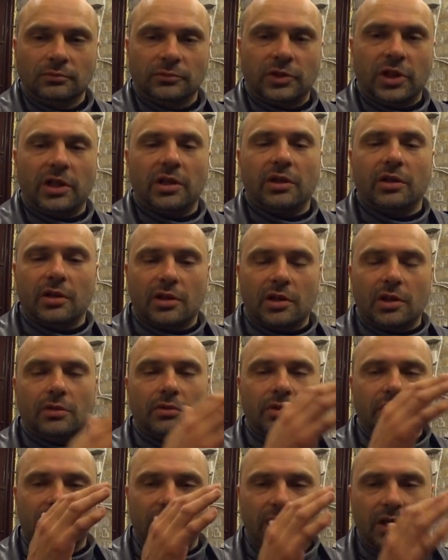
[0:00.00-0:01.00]
Taking
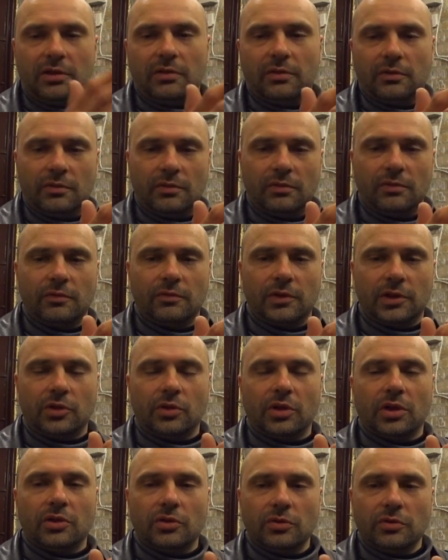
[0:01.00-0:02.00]
account again what
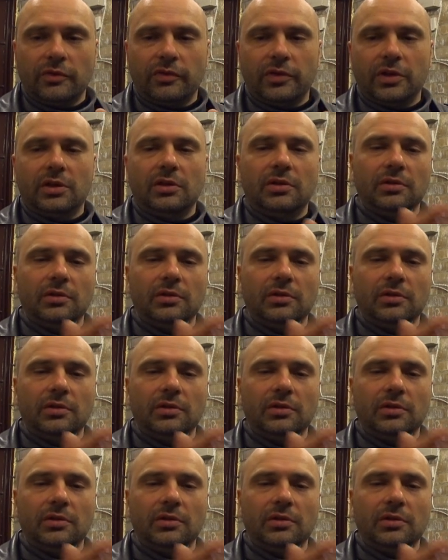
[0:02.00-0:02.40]
you can do with it